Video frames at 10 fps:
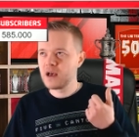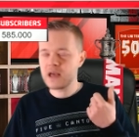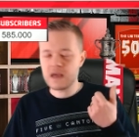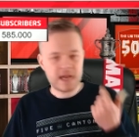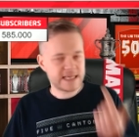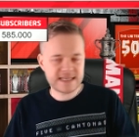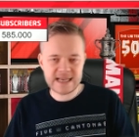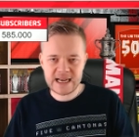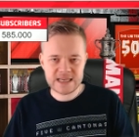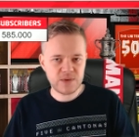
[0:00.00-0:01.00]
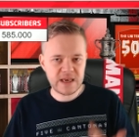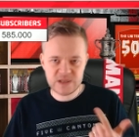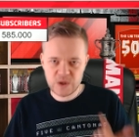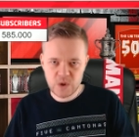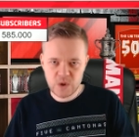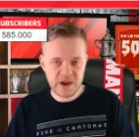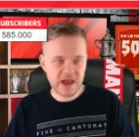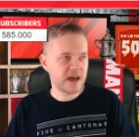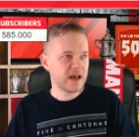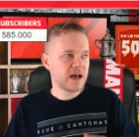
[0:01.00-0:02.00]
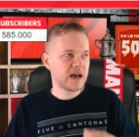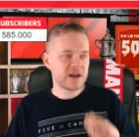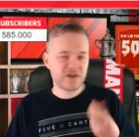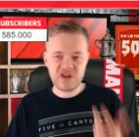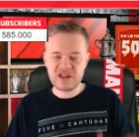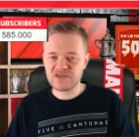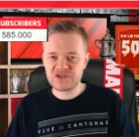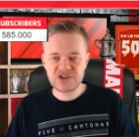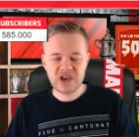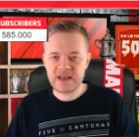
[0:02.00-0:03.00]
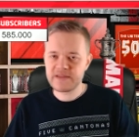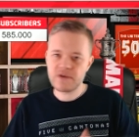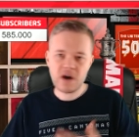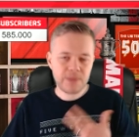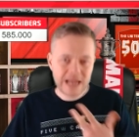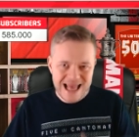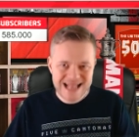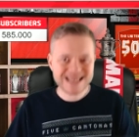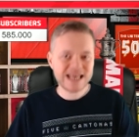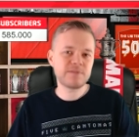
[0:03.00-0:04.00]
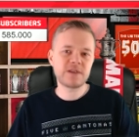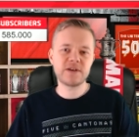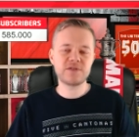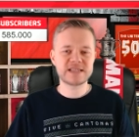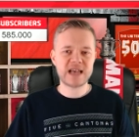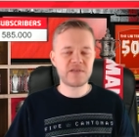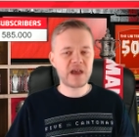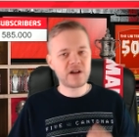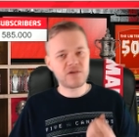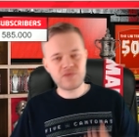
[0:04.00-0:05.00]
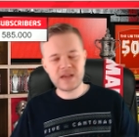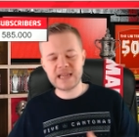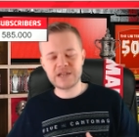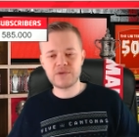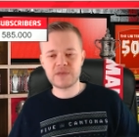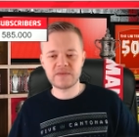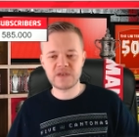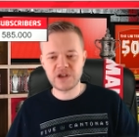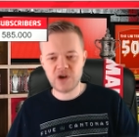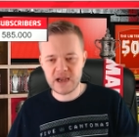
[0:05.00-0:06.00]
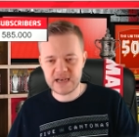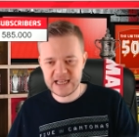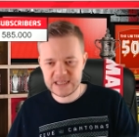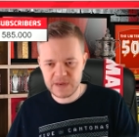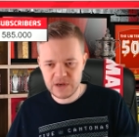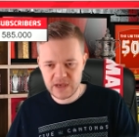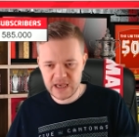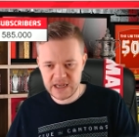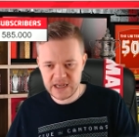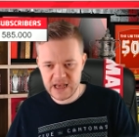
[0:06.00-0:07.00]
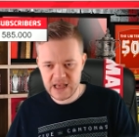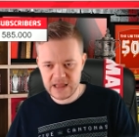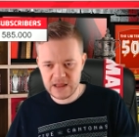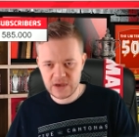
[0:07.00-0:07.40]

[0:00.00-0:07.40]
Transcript: As I said last week, Zakaria, uh, Grilch. There are plenty of midfielders out there, and I really do think that United need to be looking uh, looking